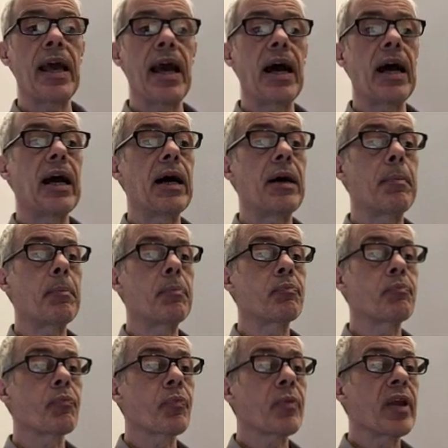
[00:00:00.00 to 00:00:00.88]
Um,
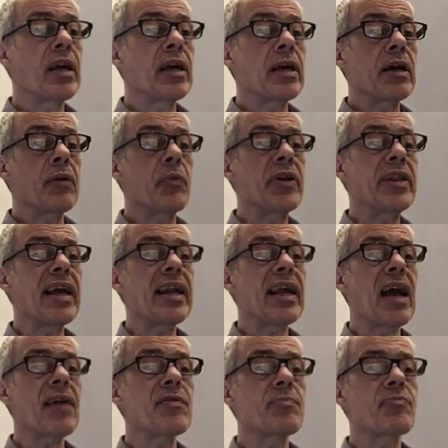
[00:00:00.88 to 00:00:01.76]
we then
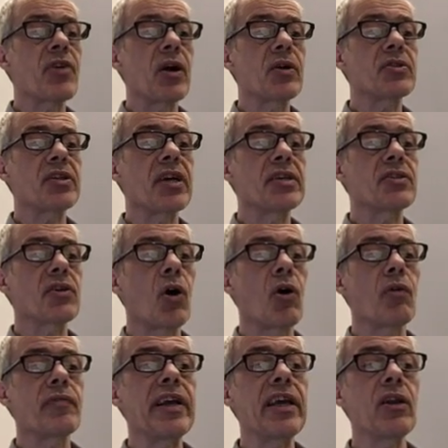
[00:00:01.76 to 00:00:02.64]
have a process
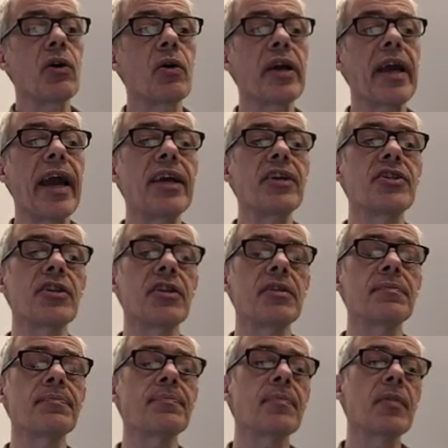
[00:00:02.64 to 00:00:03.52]
of
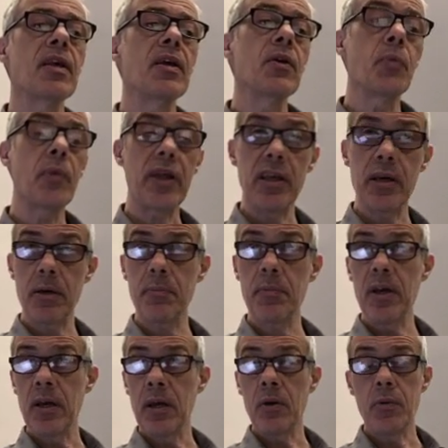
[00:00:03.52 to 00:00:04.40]
elongation where the,
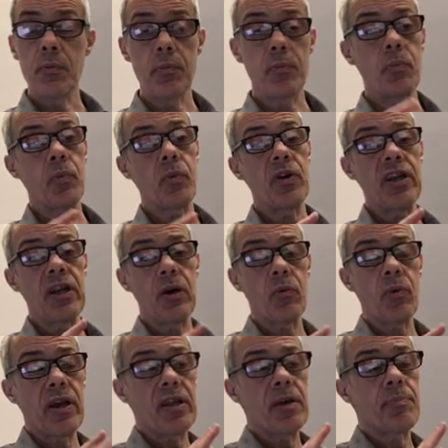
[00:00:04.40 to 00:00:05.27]
you know,
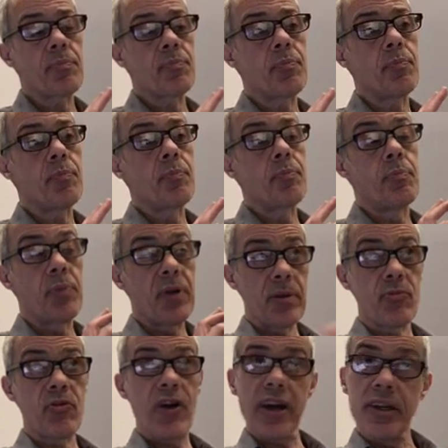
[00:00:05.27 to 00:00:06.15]
where the
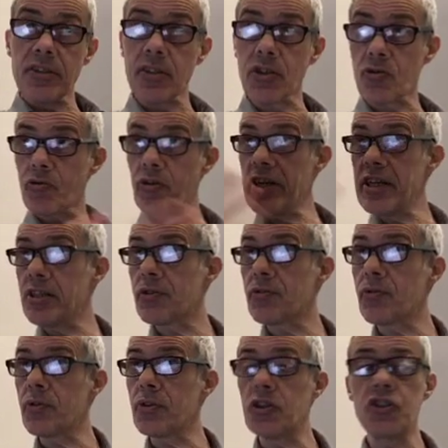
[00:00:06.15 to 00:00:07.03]
polymerase just
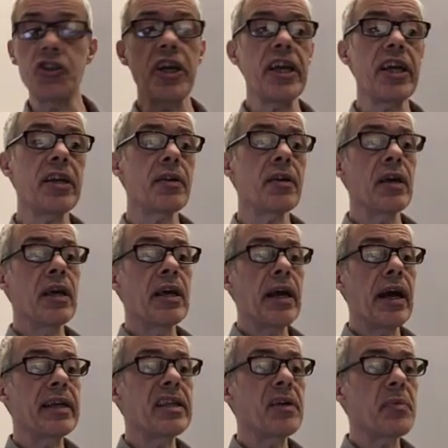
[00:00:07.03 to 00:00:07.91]
reads through the gene,
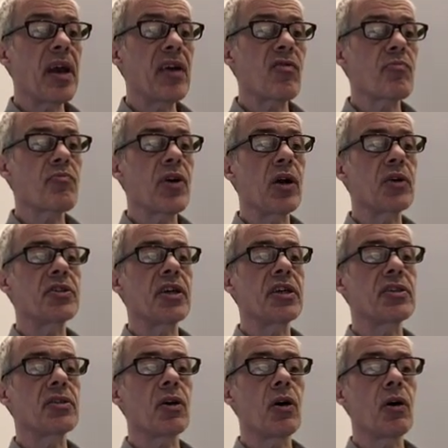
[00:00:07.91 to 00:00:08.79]
and then we have a
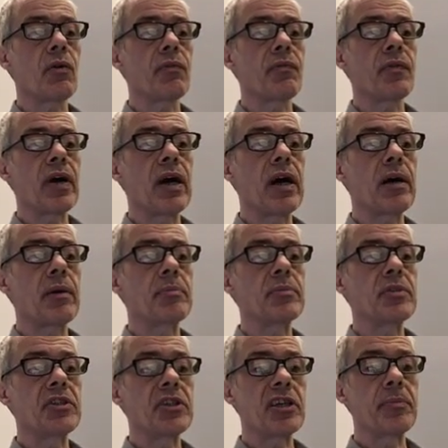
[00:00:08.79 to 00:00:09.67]
process of
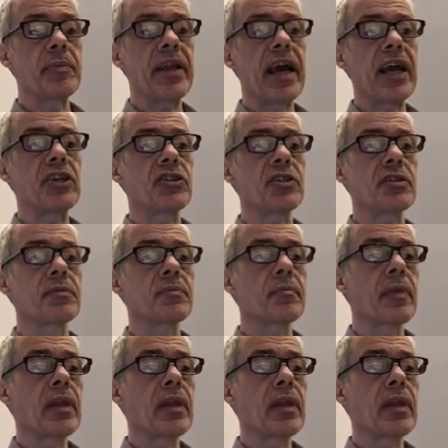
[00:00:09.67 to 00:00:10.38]
um, termination.